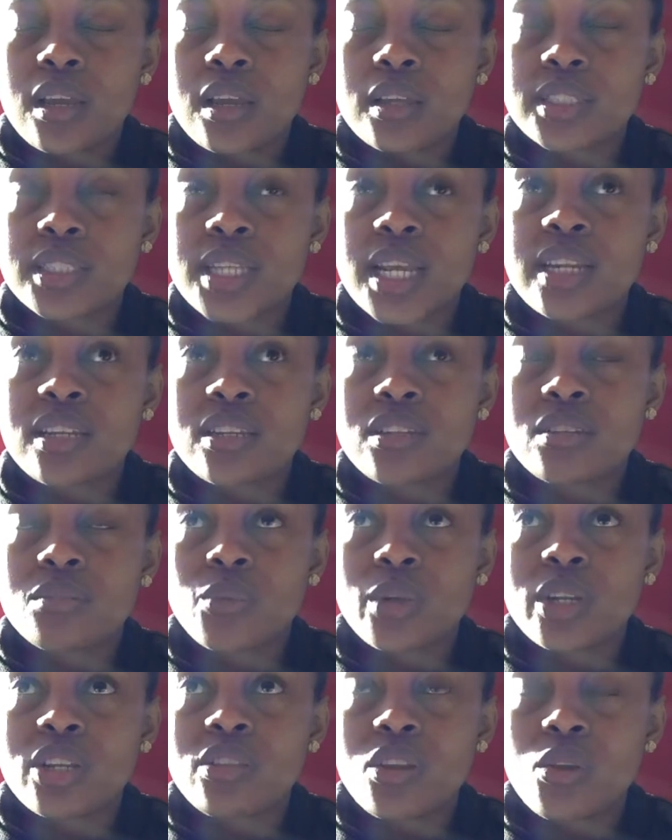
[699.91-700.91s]
static,
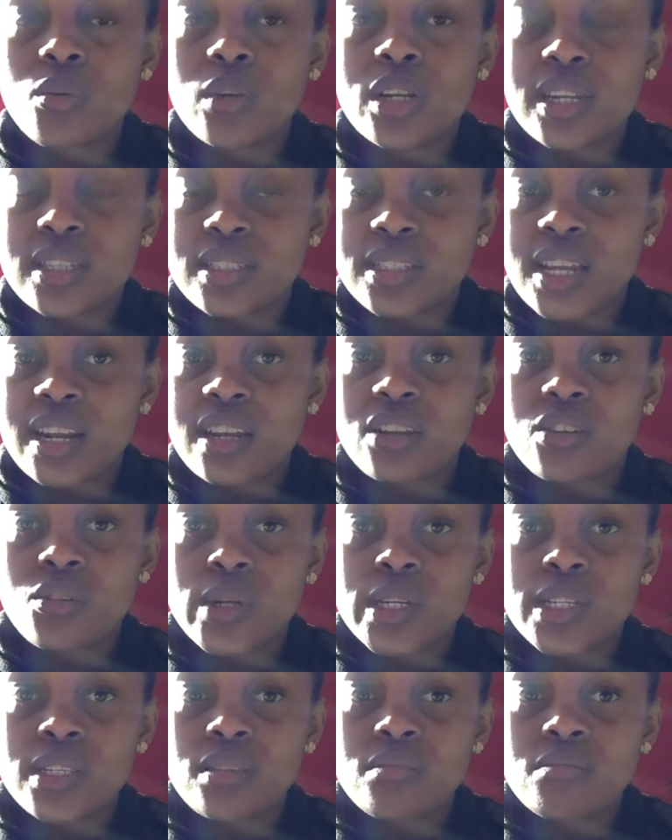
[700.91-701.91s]
what do they call it? A static
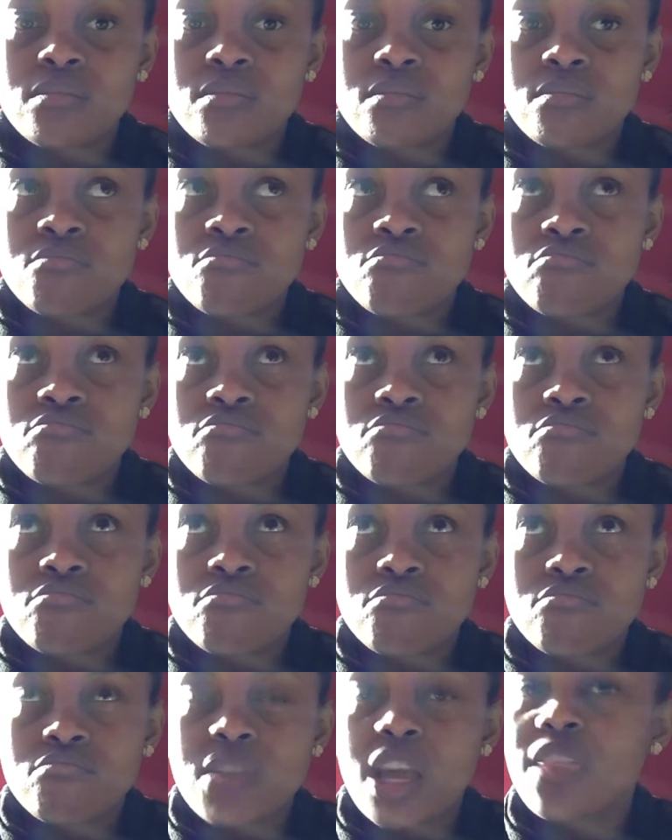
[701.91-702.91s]
noise?
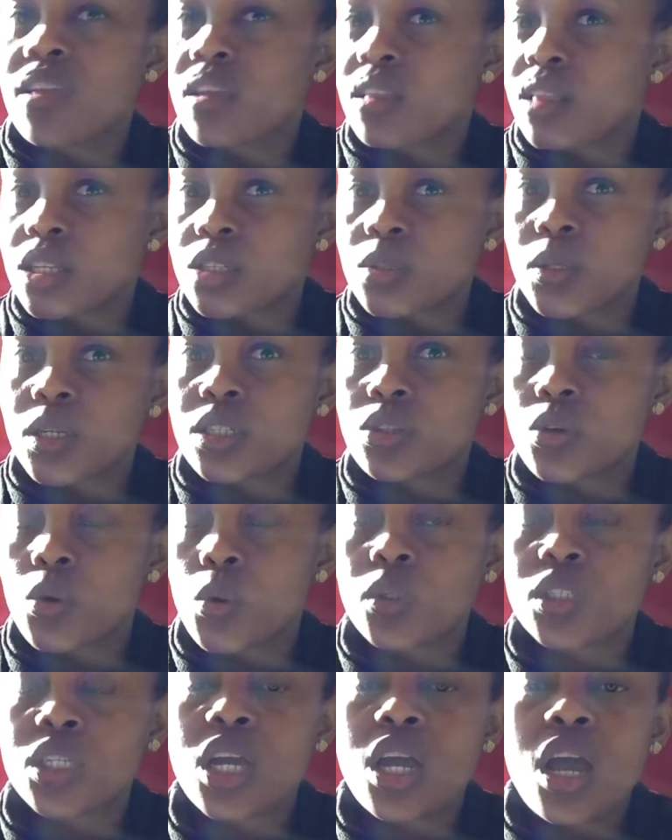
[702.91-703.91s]
I think that's what it's
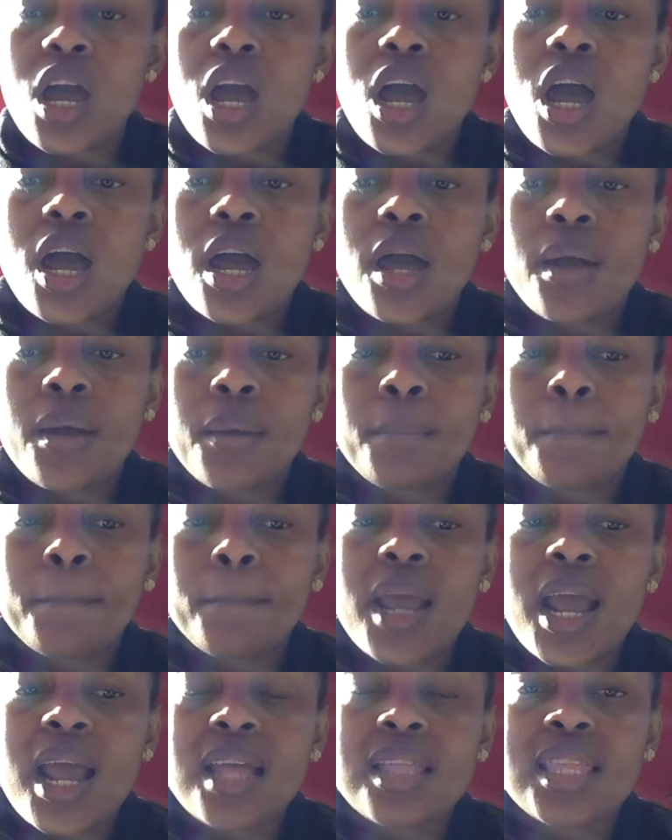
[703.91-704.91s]
called.
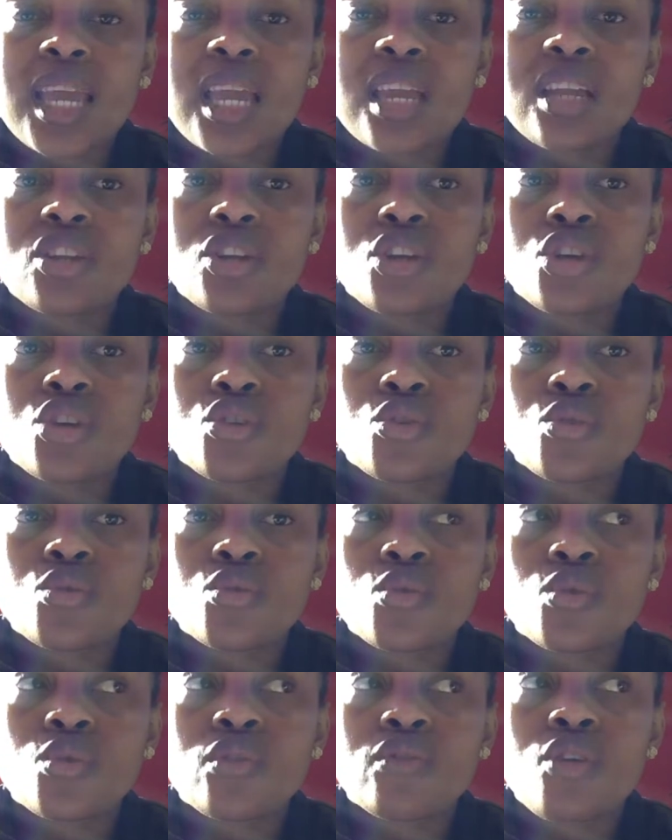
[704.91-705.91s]
And then you
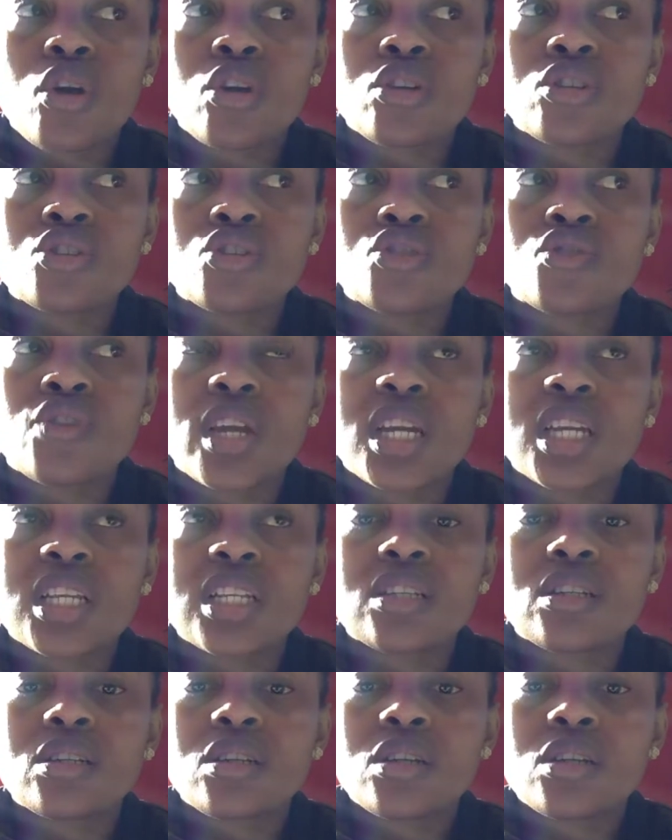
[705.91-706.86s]
sort of concentrate